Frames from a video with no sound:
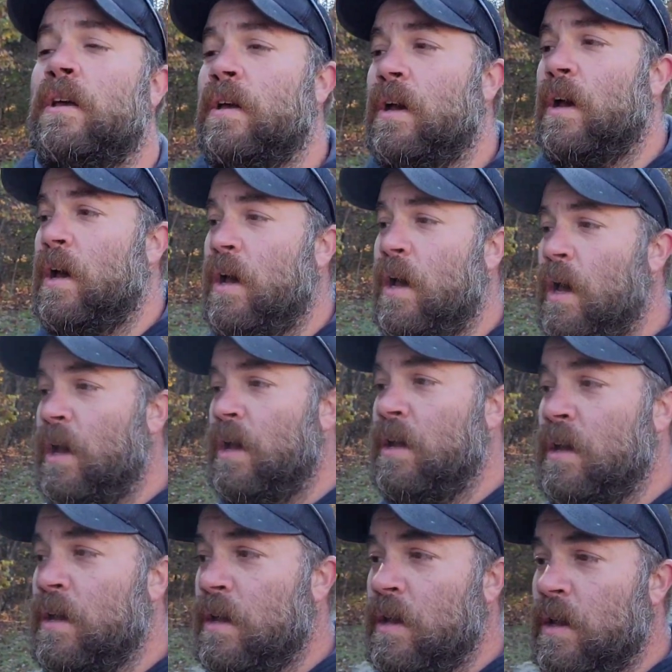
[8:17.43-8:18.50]
You
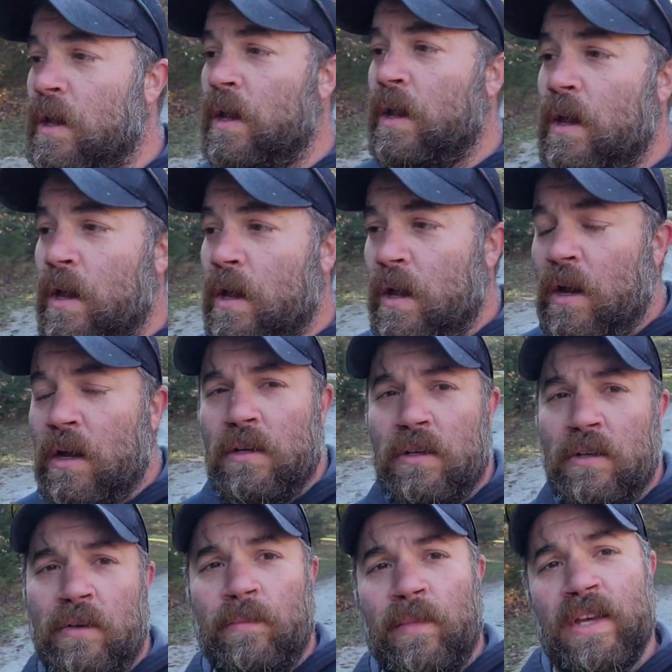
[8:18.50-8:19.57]

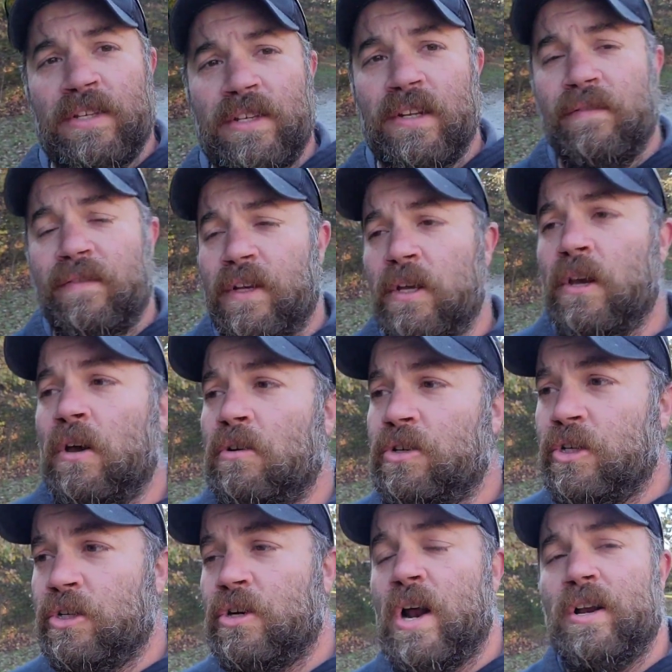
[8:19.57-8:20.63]
might see in the video,
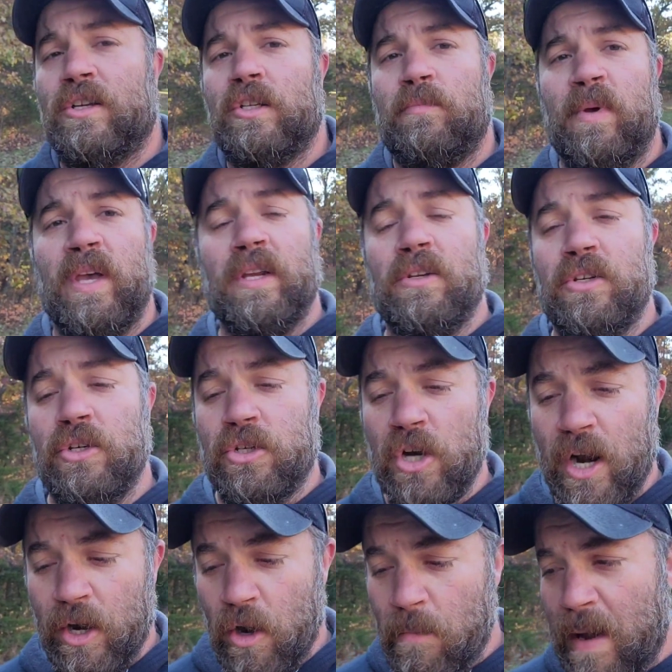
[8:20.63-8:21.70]
she's trying to spin. She's
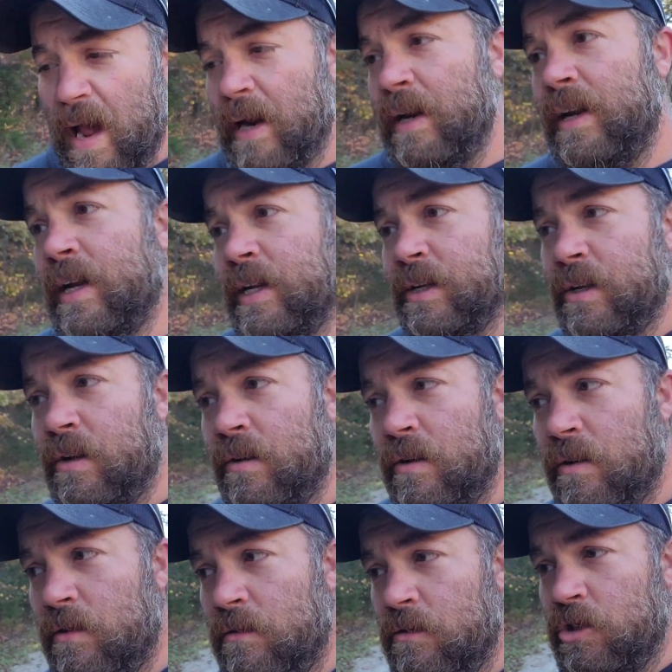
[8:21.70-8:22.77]
trying to go back and get
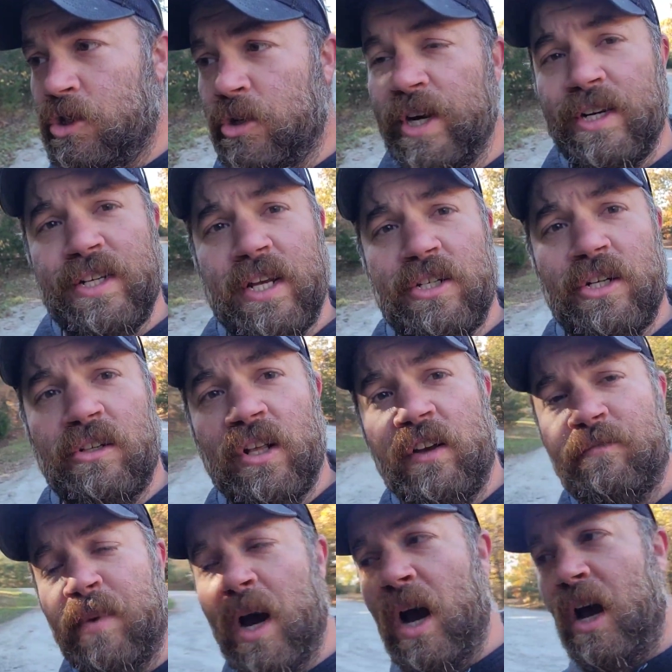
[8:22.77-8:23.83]
treats that she
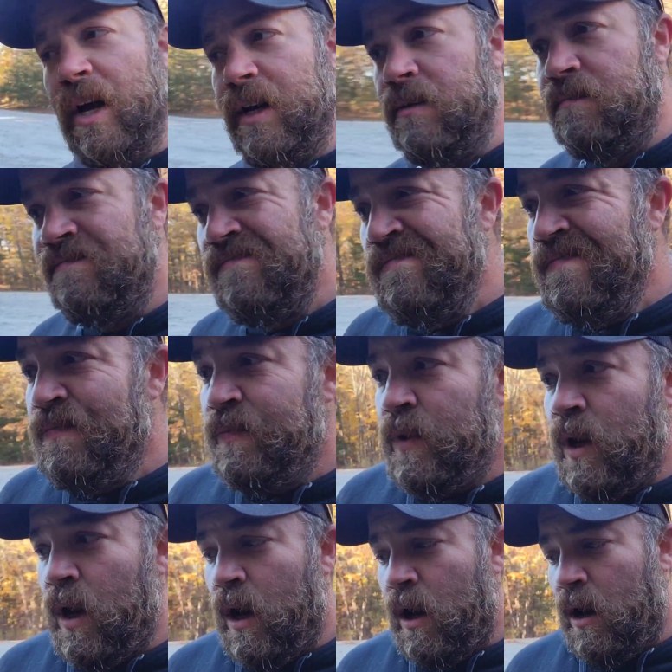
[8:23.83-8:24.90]
left behind,
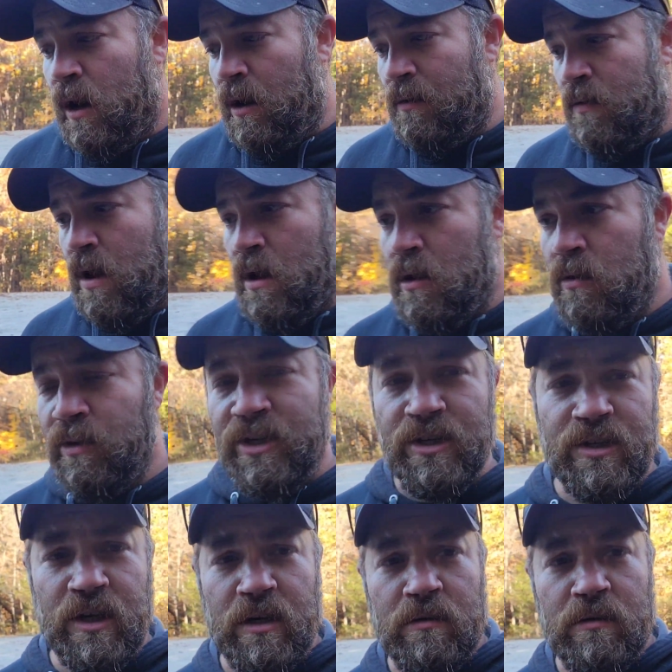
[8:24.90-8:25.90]
which is